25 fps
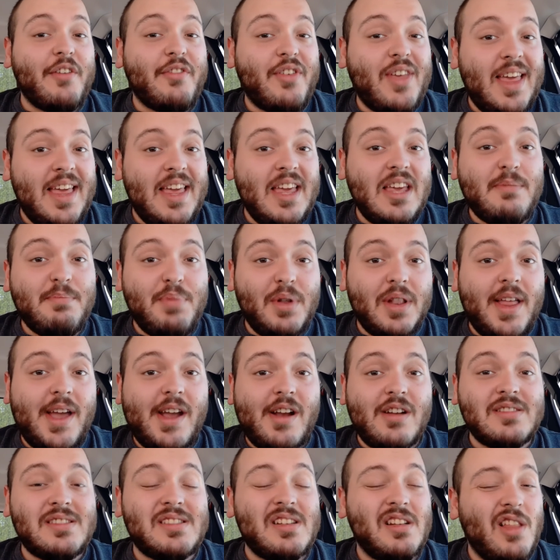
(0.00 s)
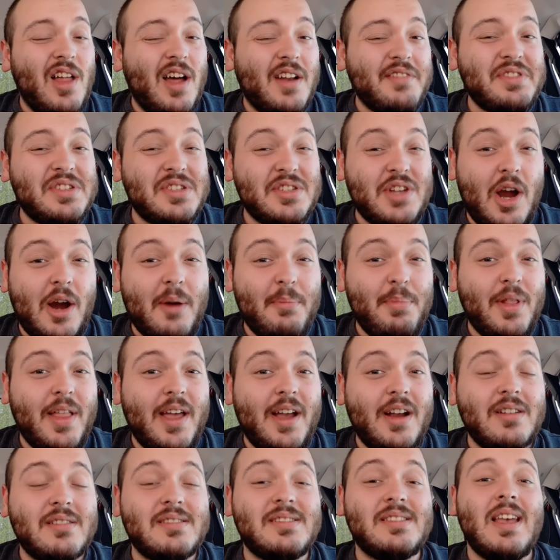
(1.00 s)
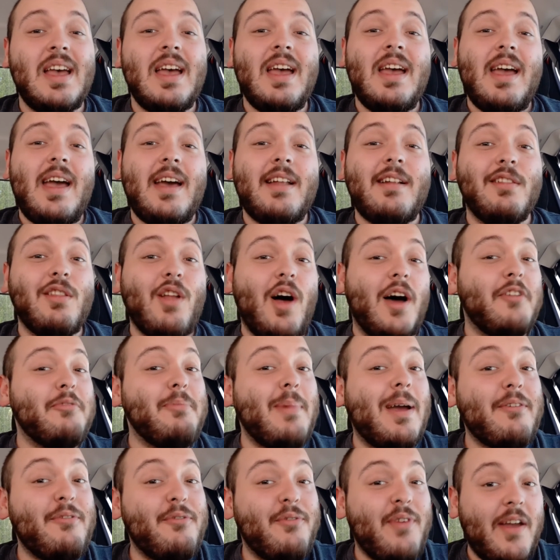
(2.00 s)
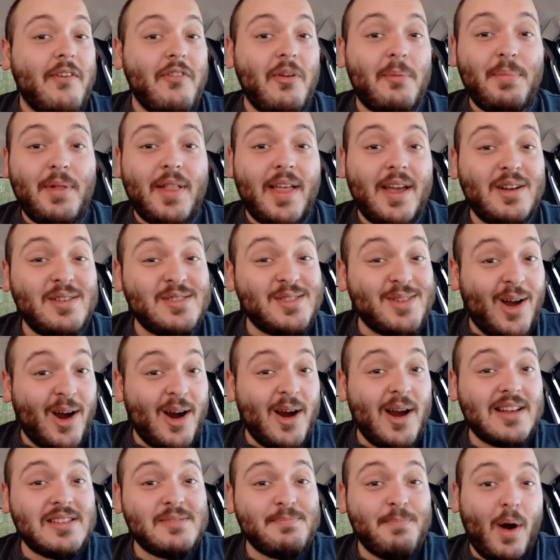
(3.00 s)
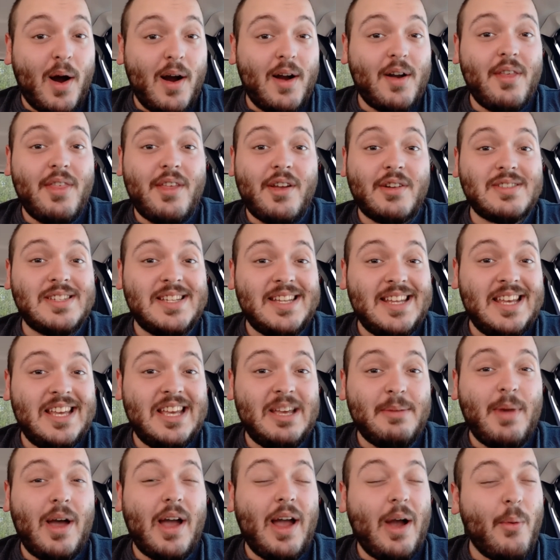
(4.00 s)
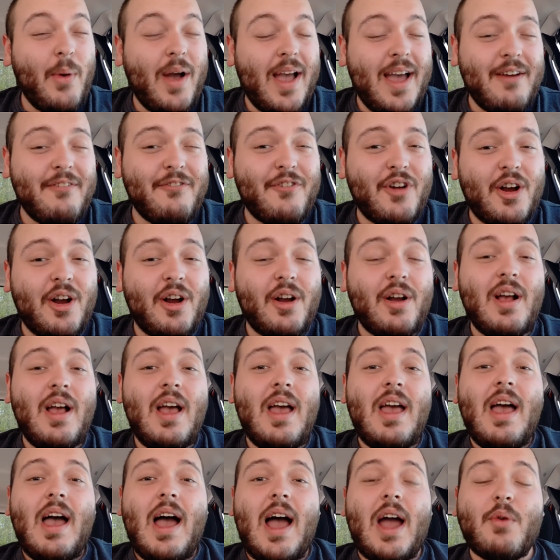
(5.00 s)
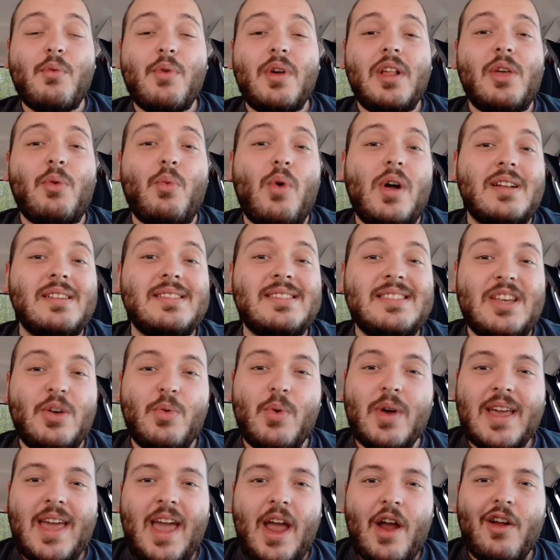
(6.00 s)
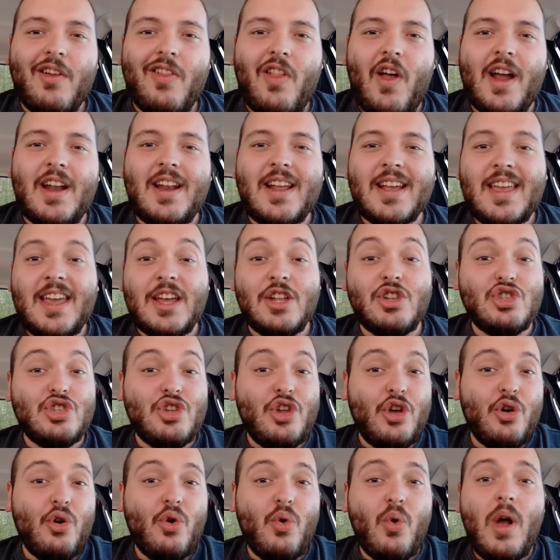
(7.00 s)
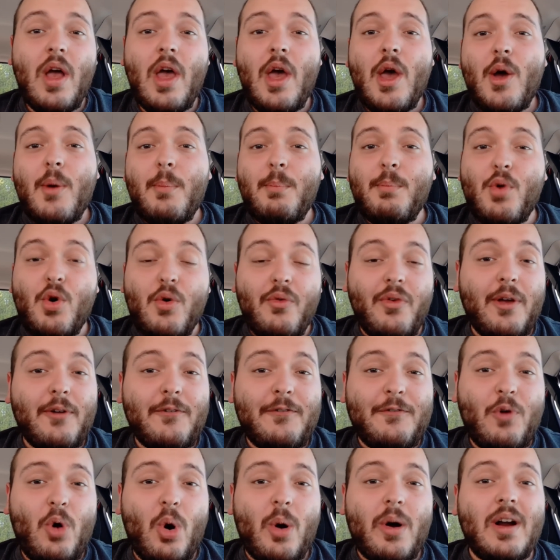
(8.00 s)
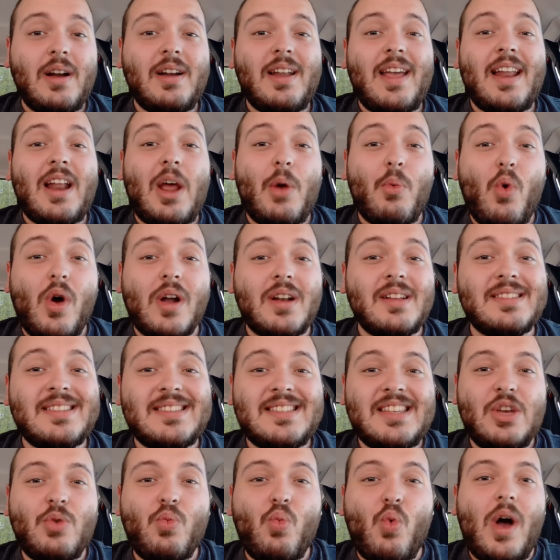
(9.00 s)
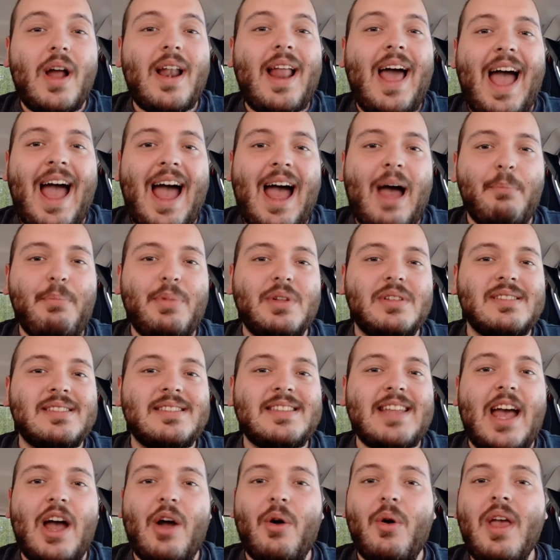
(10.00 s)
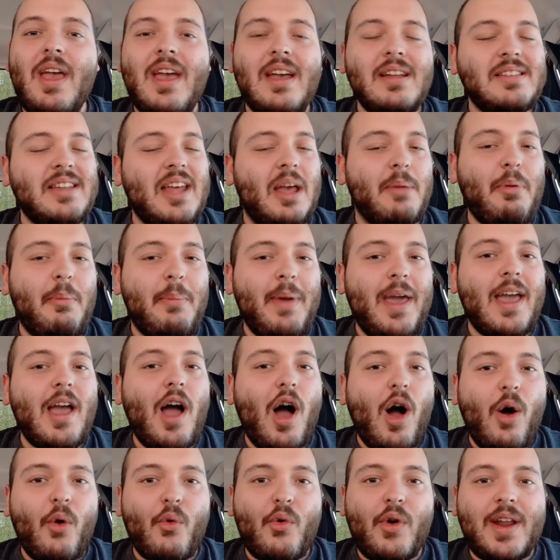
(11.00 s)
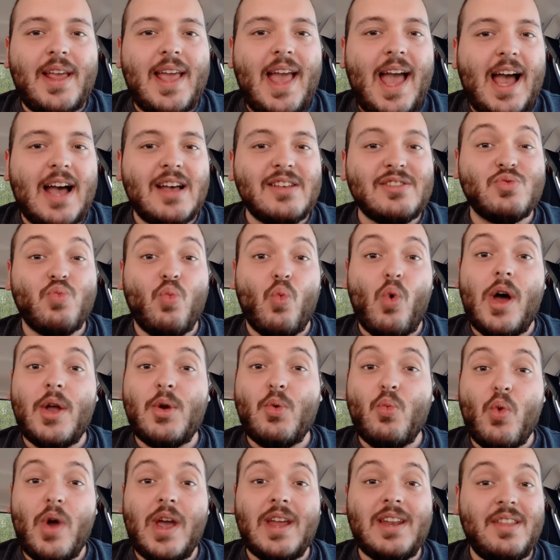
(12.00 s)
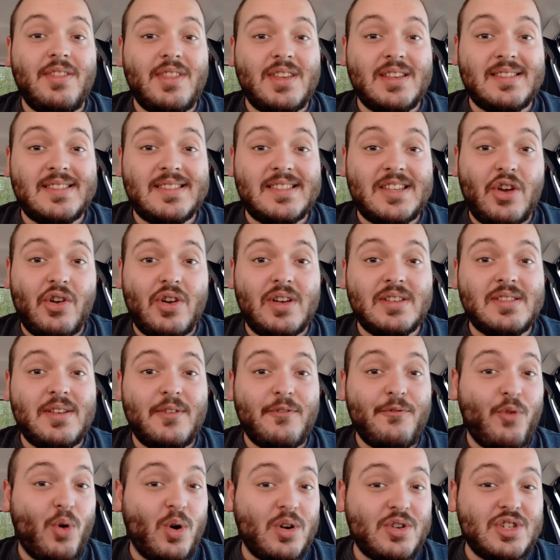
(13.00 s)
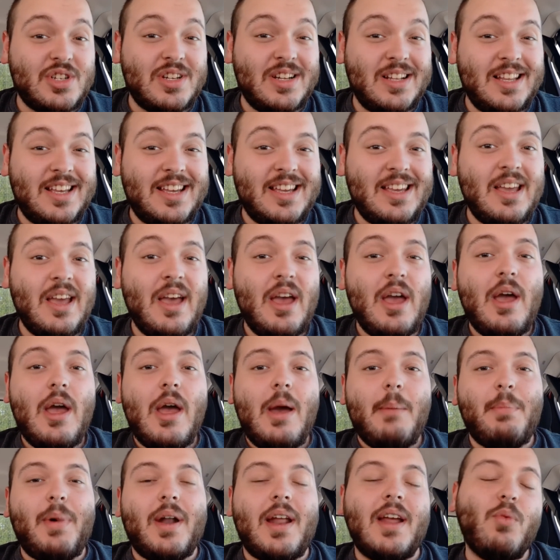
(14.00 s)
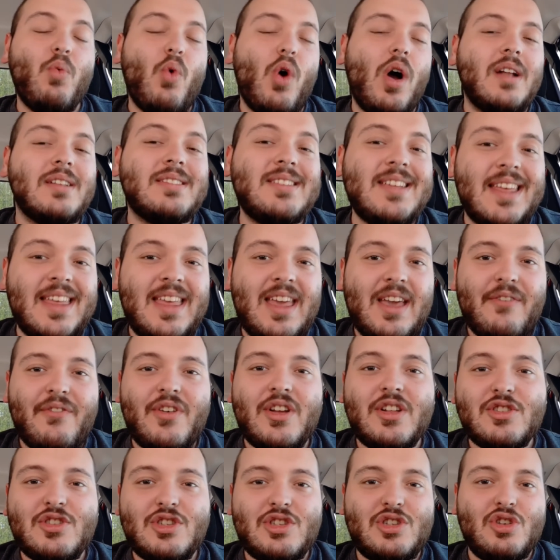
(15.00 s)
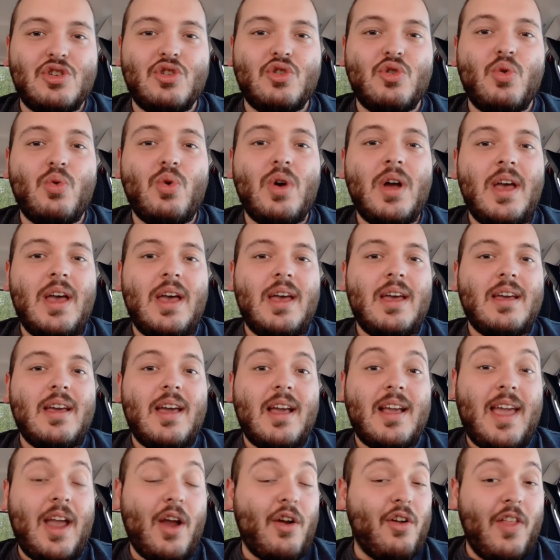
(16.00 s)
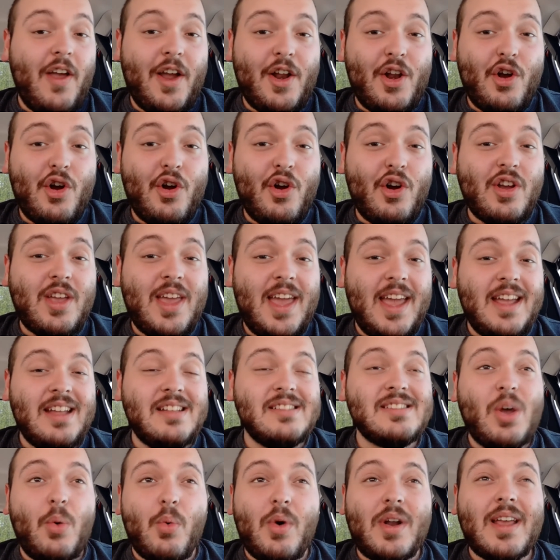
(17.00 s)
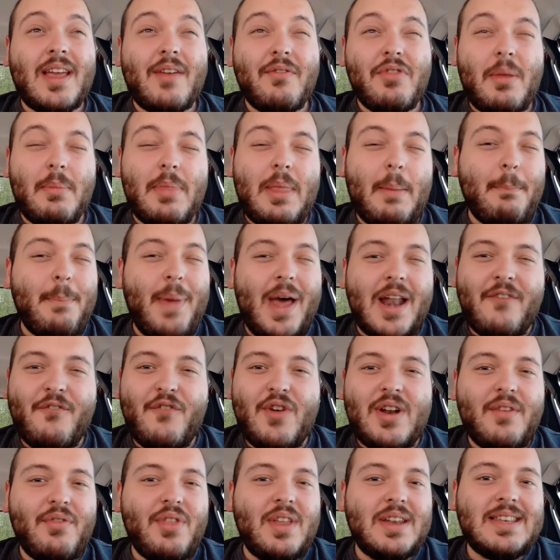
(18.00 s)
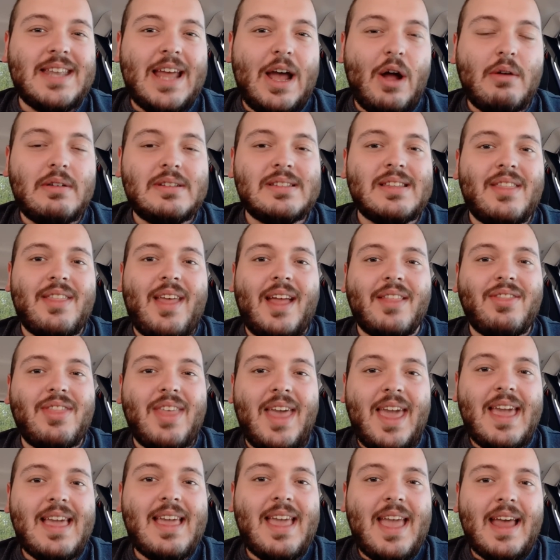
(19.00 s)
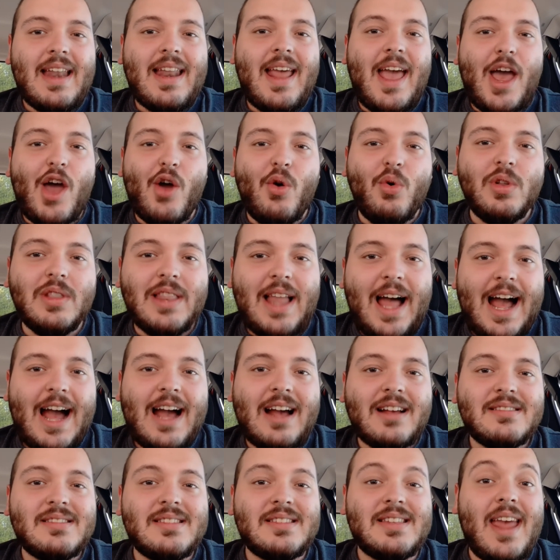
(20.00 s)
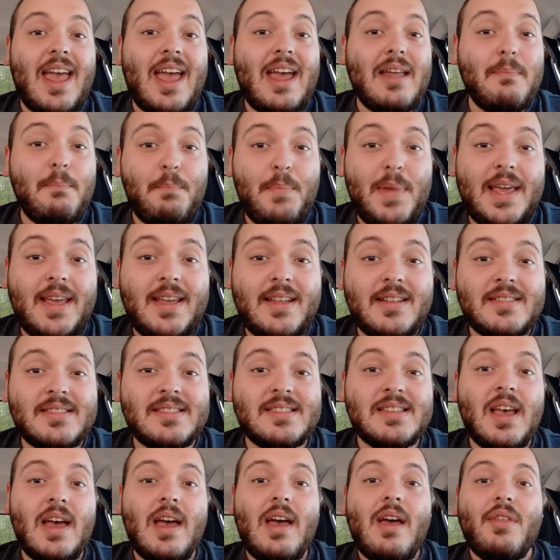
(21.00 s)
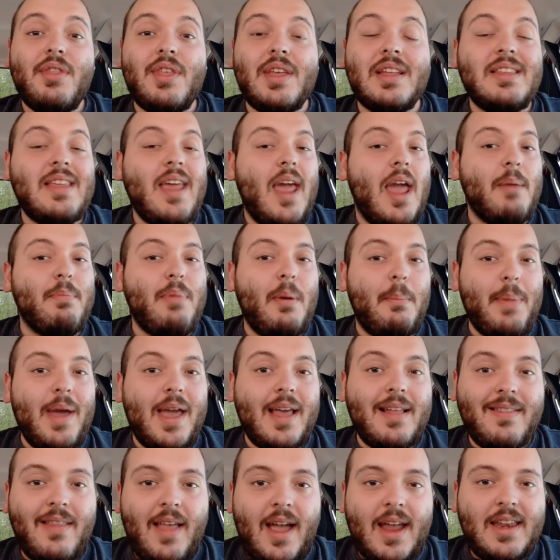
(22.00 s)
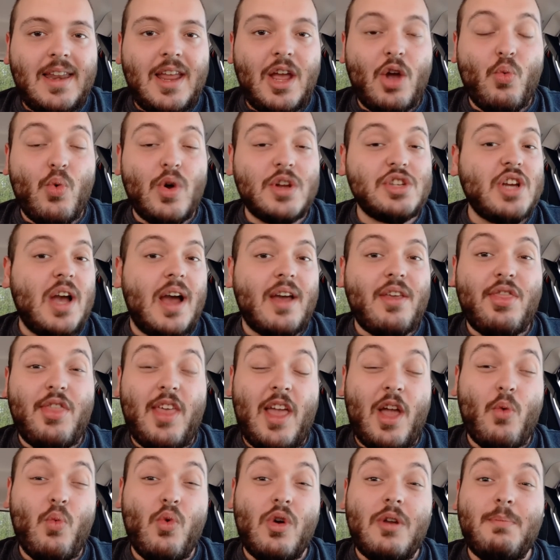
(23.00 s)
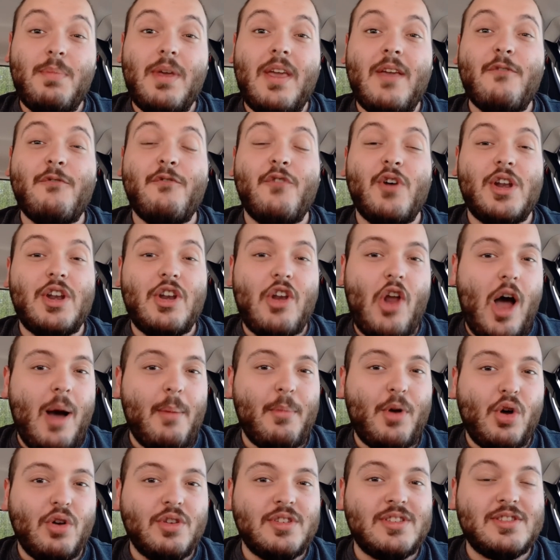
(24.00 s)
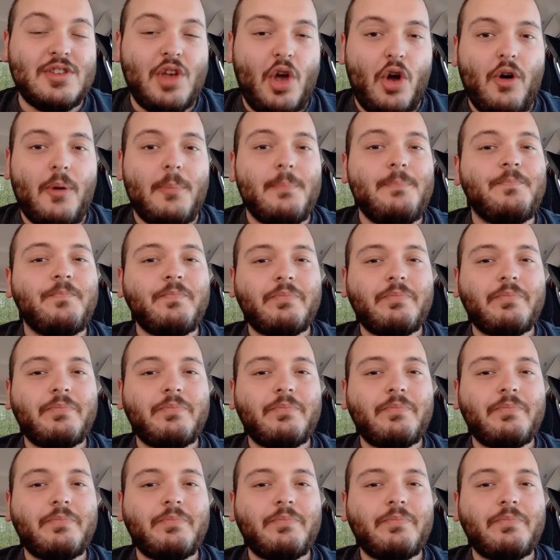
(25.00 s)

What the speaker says: of key players and a lot of star players, and a lot of my favorite players are as part of their team. However, I really want to see what Carolina can do moving forward, and I want to see what happens. Now, Tampa Bay already has one win in this series, unfortunately, but I want to give it to Carolina Hurricanes. I want to give them the benefit of the doubt that they can outlast and beat the Tampa Bay Lightning, which I think would be phenomenal. So